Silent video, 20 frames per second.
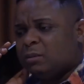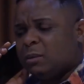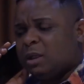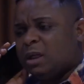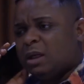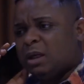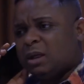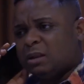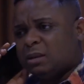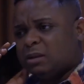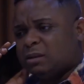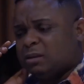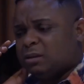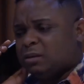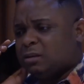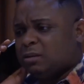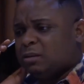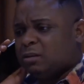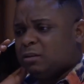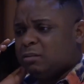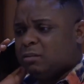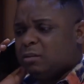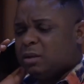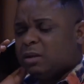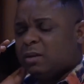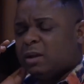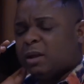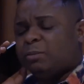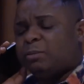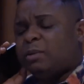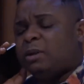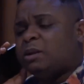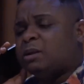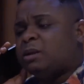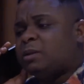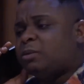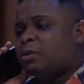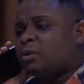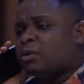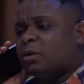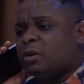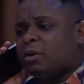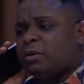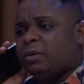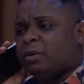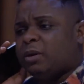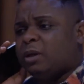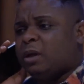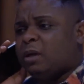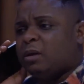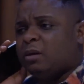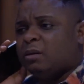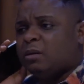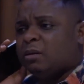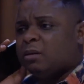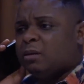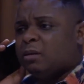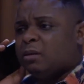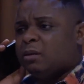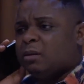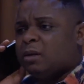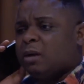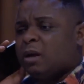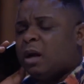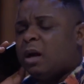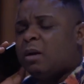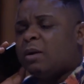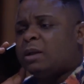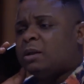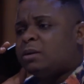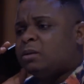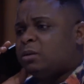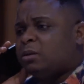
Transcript: Yes. All right, please, I'm sorry, okay? How are you